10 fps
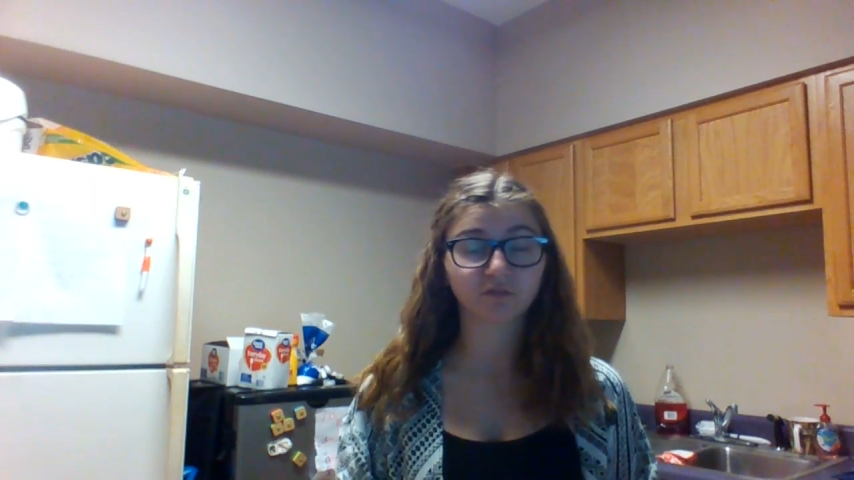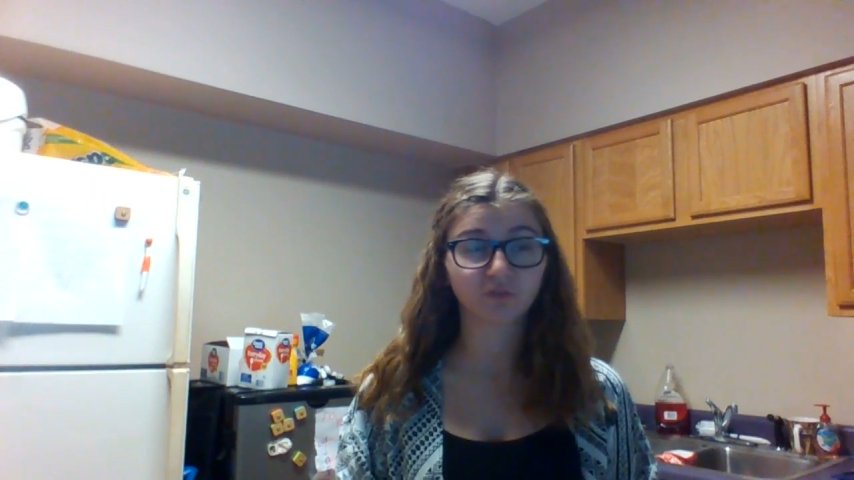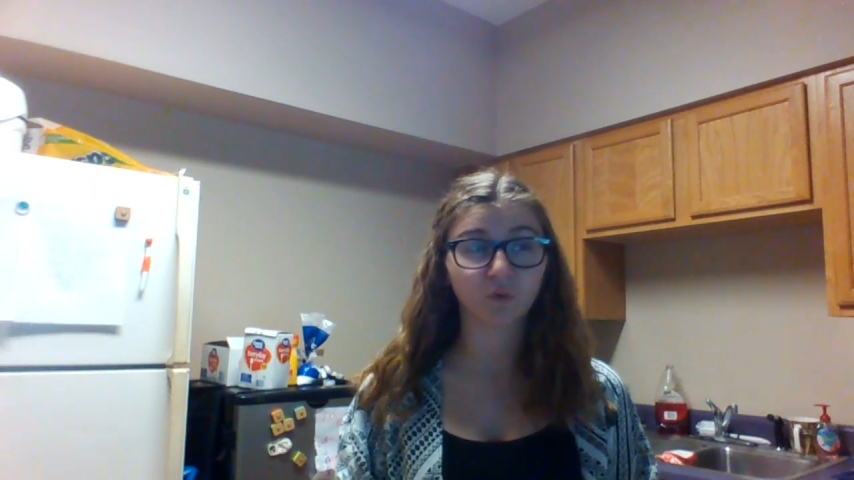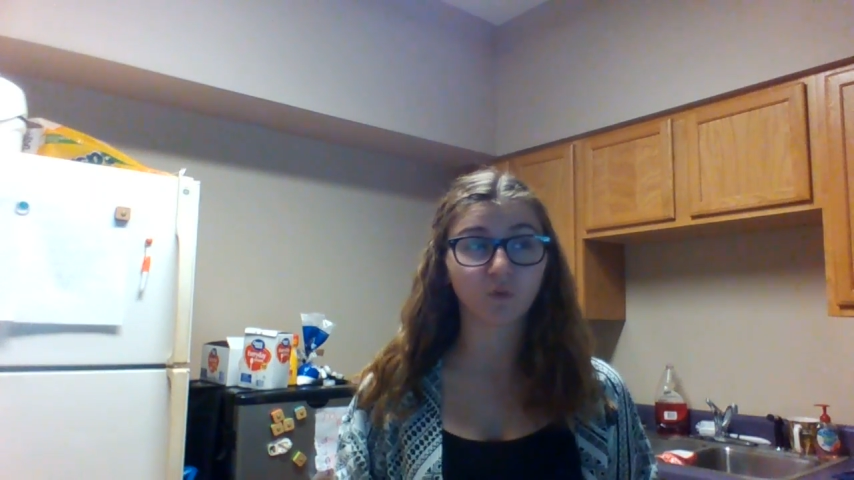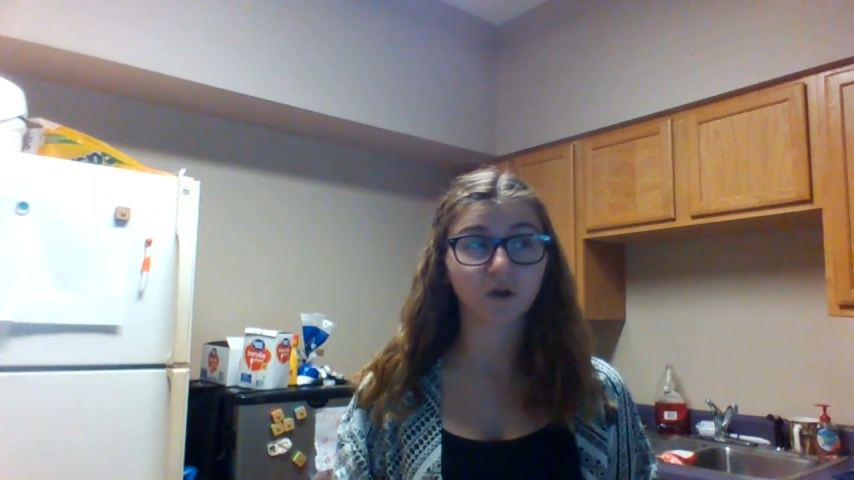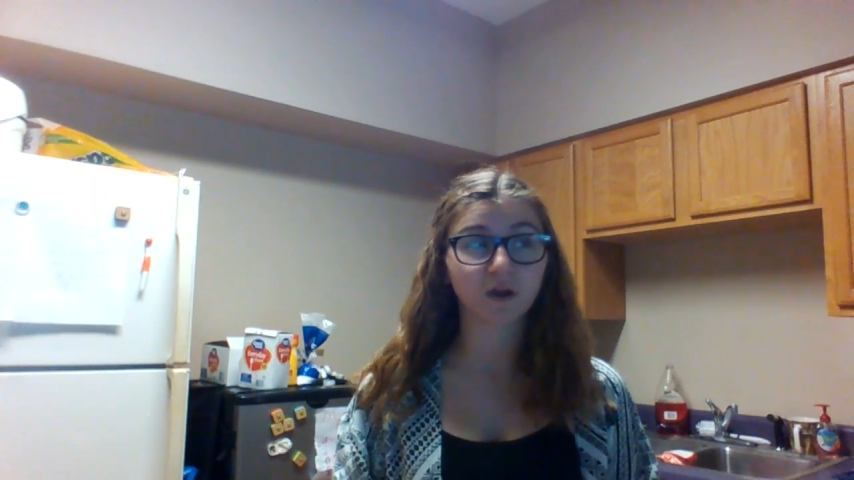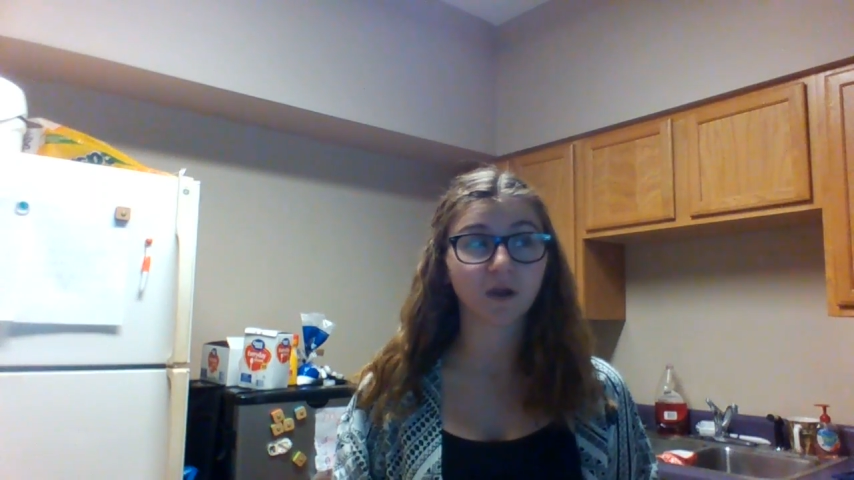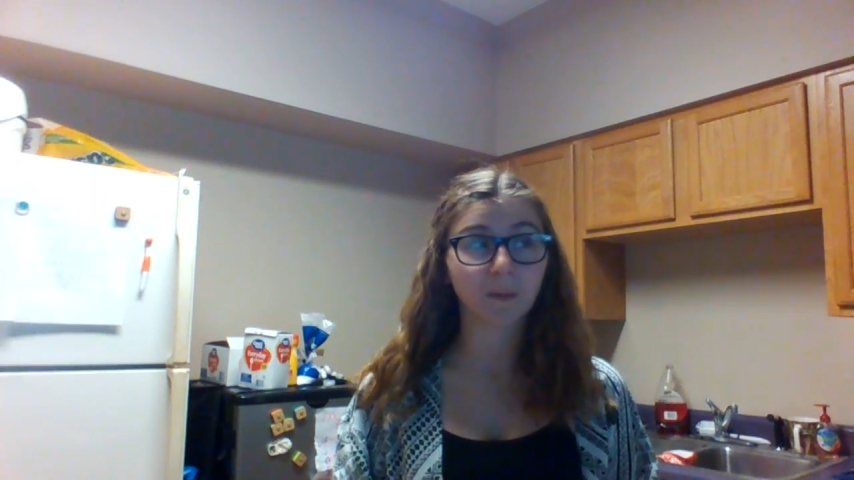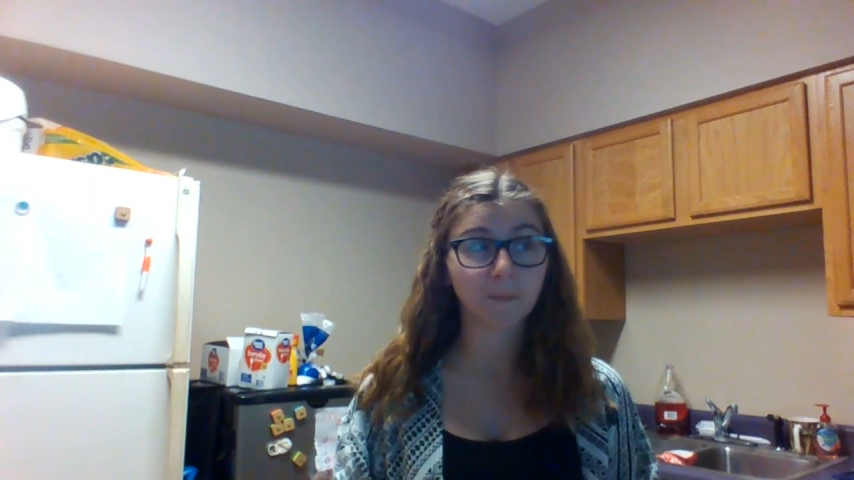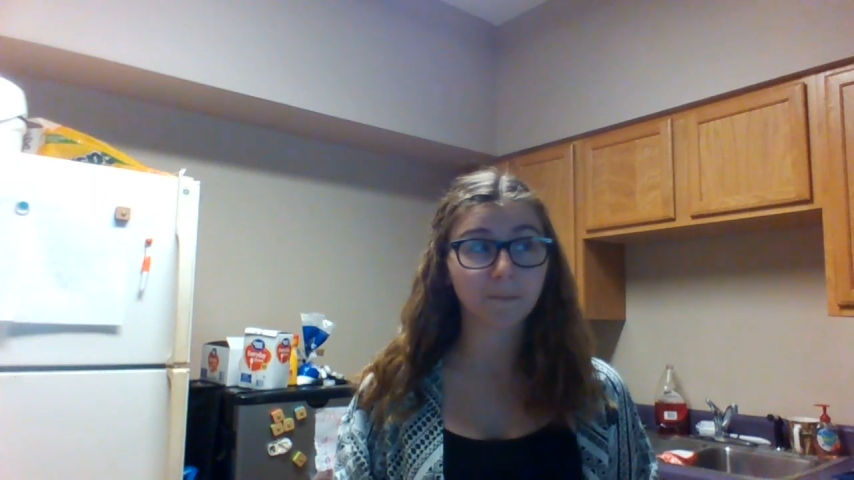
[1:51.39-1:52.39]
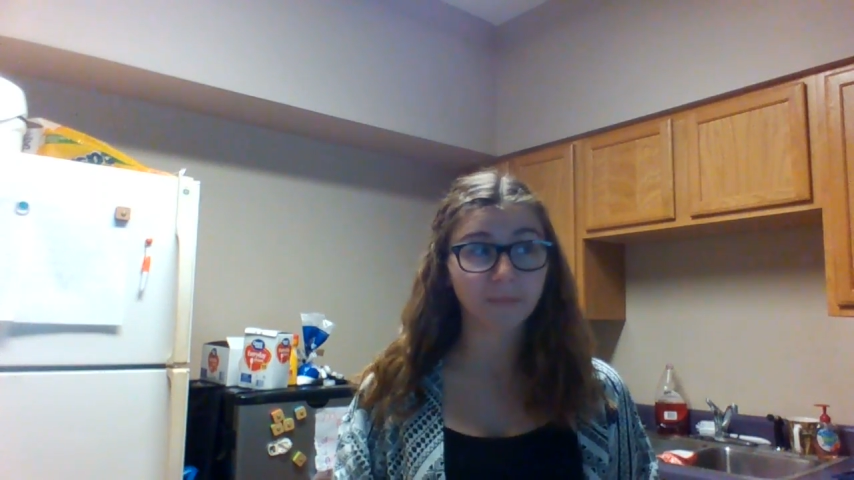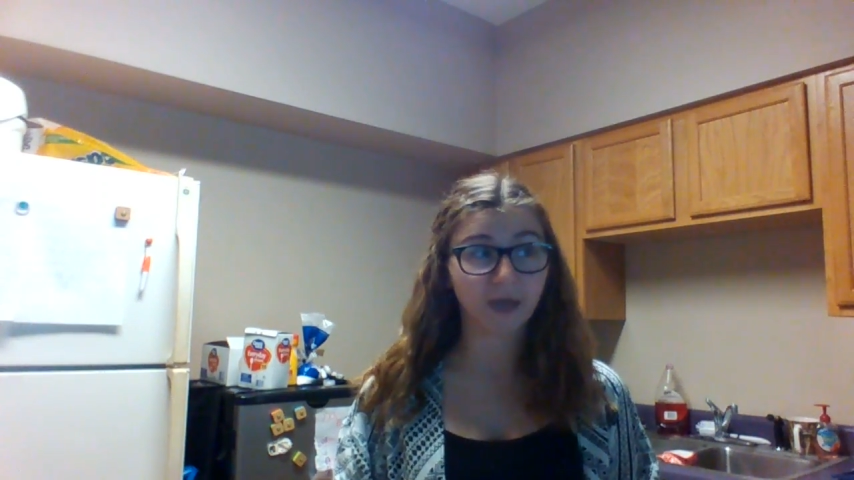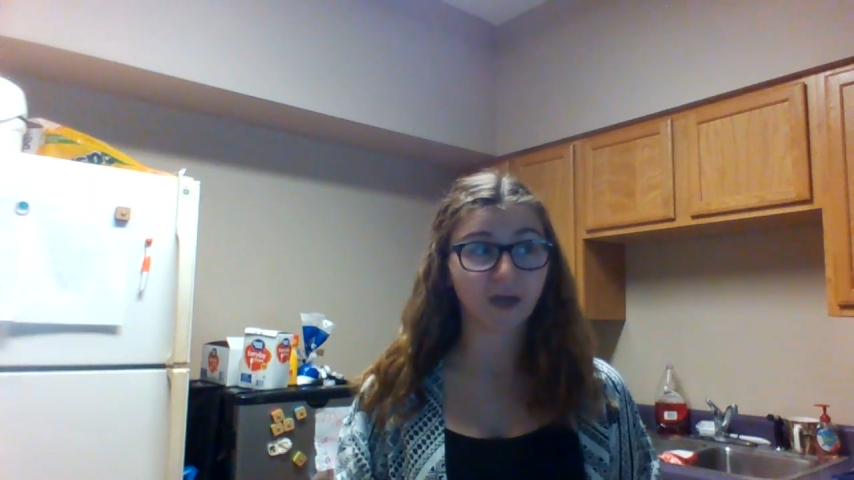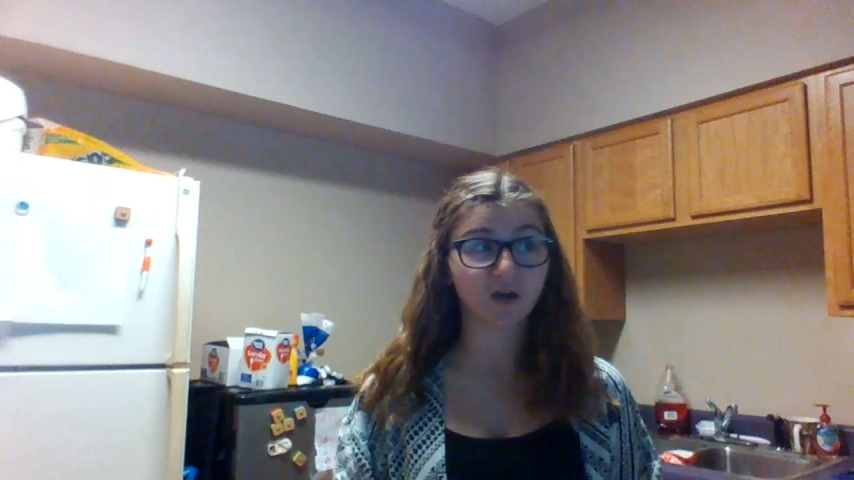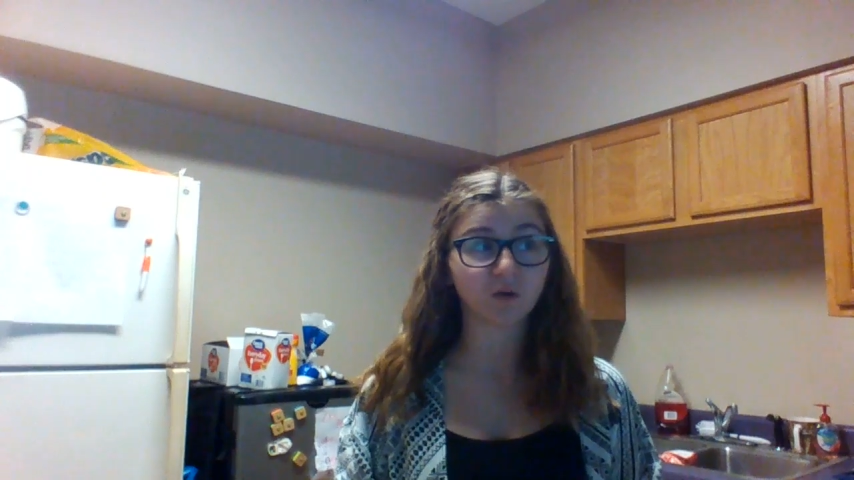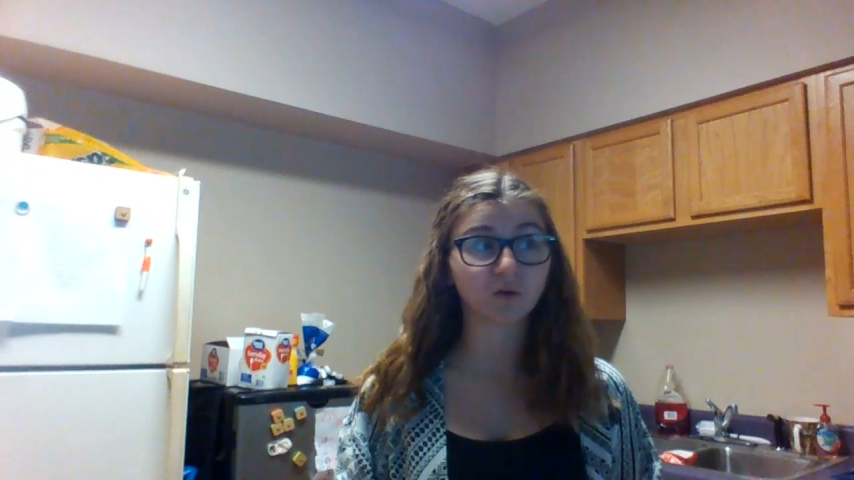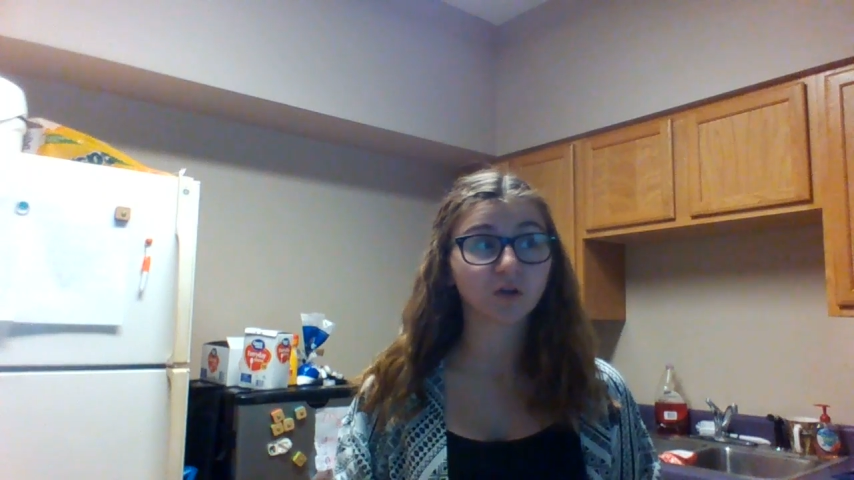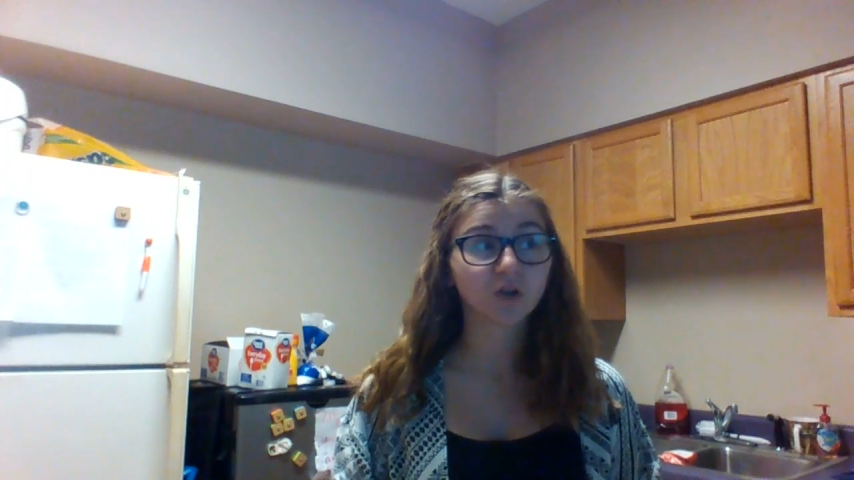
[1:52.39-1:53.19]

for about